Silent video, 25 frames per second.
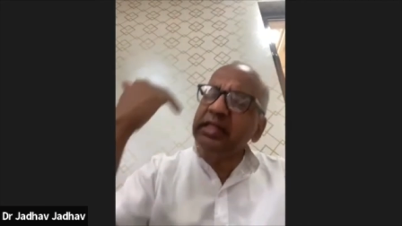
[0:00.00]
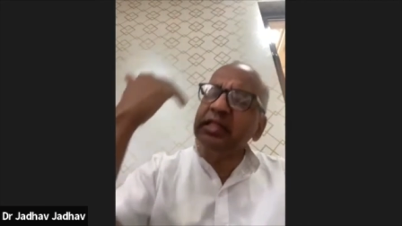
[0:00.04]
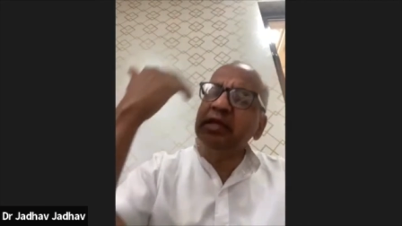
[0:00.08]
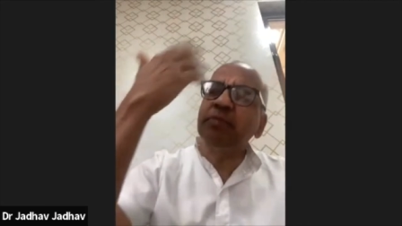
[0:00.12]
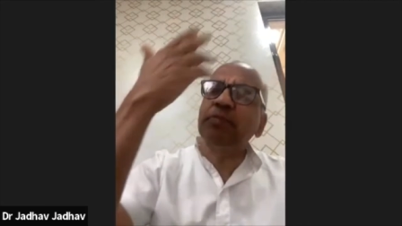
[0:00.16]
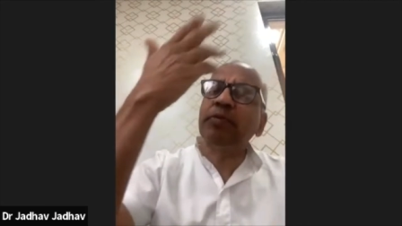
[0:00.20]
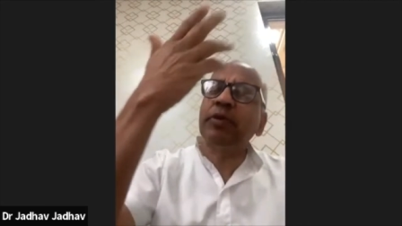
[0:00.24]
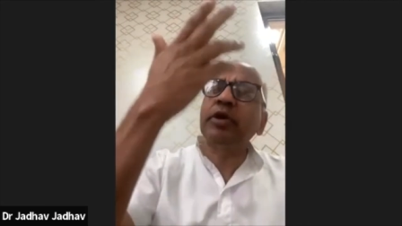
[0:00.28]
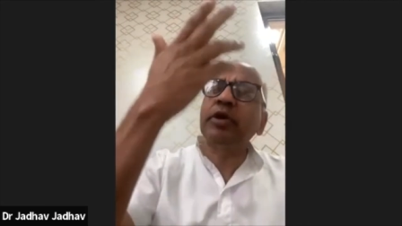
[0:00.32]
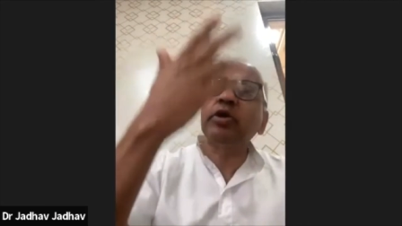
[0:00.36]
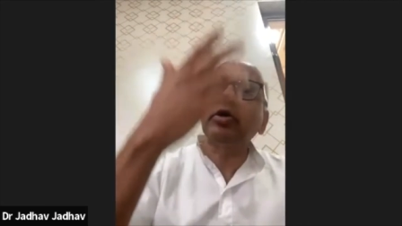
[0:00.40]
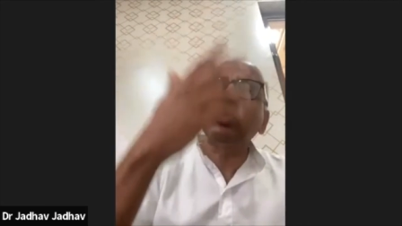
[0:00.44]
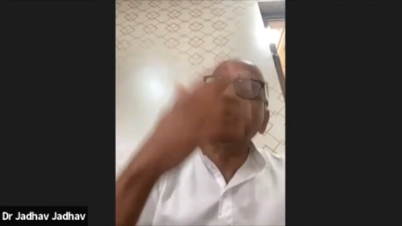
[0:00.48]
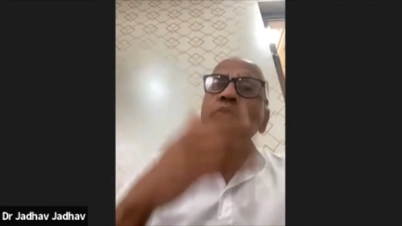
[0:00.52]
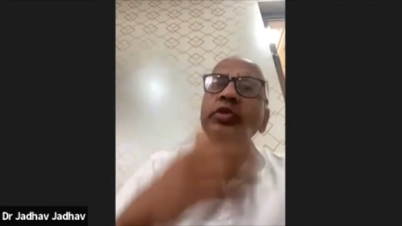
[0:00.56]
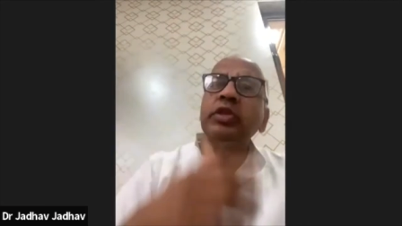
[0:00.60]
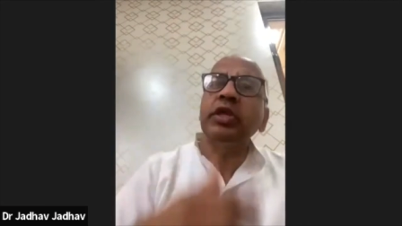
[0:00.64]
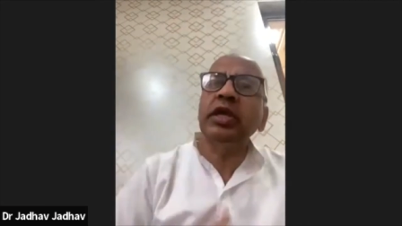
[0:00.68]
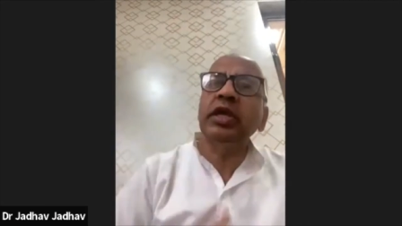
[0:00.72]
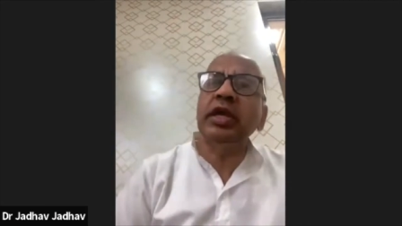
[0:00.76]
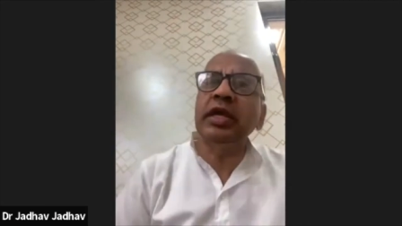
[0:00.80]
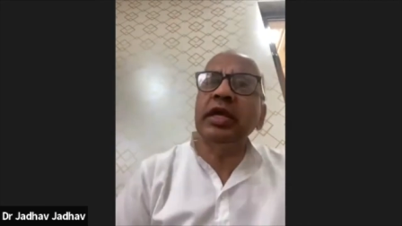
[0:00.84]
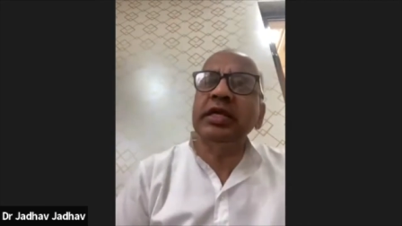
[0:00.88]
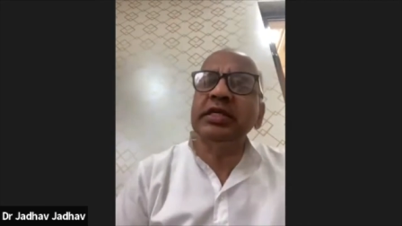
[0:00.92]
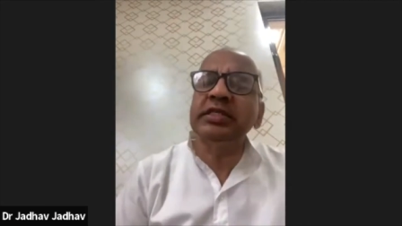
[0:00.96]
the
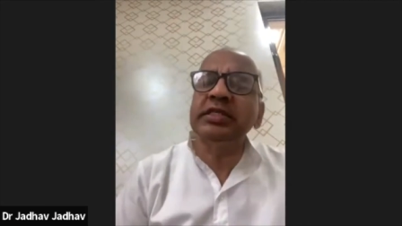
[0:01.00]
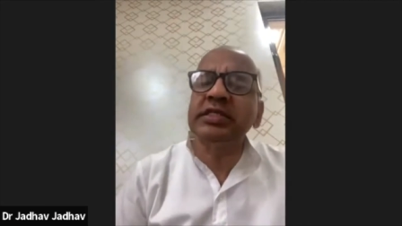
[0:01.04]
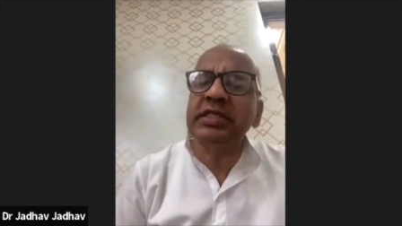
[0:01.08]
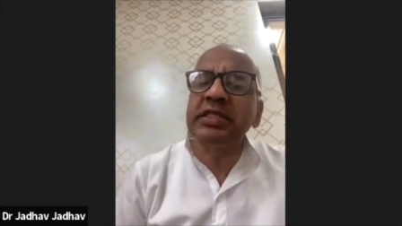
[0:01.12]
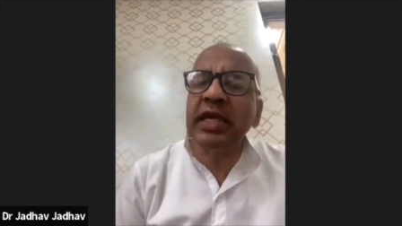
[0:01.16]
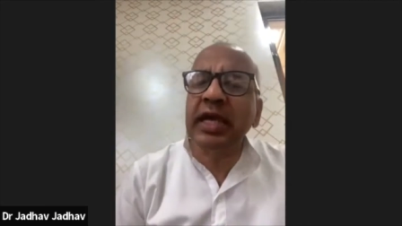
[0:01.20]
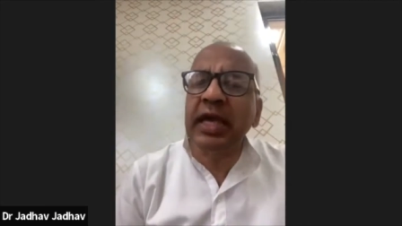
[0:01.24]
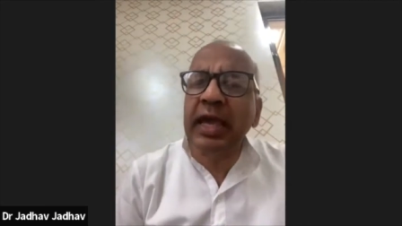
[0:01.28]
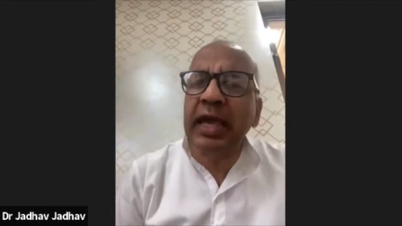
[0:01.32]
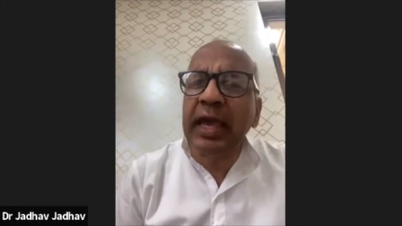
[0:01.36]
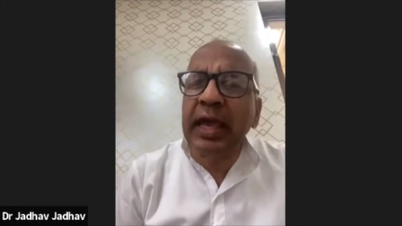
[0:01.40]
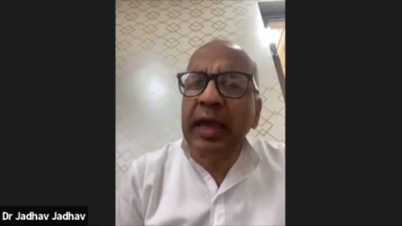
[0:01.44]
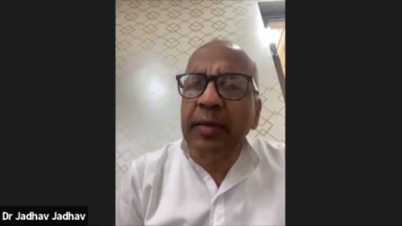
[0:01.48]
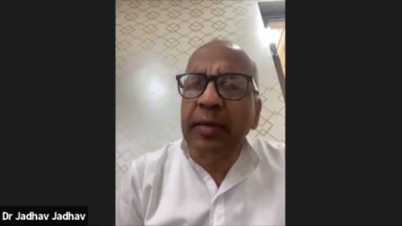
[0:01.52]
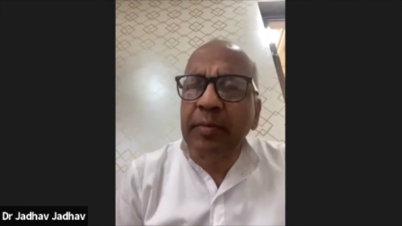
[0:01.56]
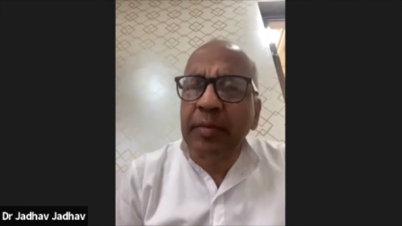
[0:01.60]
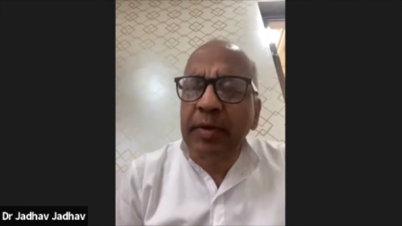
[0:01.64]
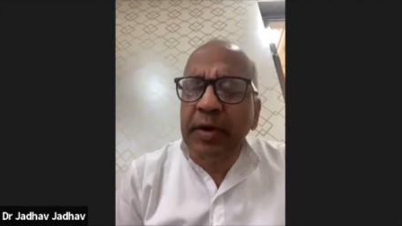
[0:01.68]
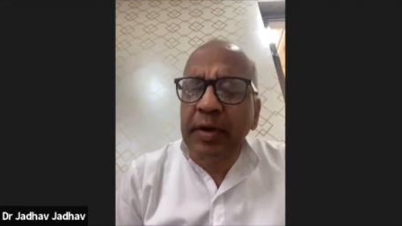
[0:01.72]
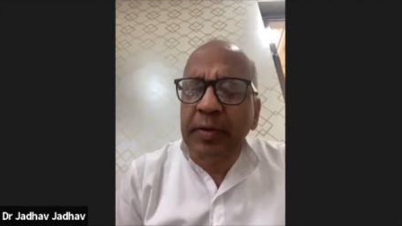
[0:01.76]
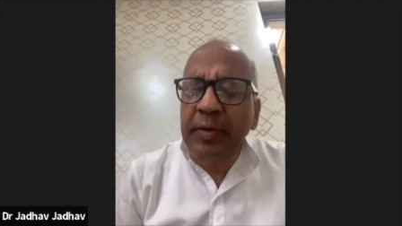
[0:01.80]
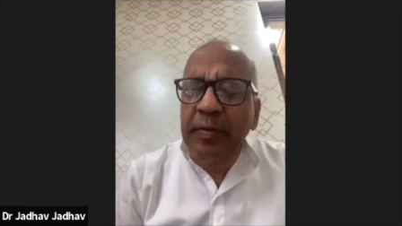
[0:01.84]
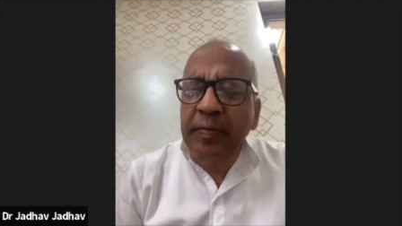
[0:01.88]
Prakriti is the aim.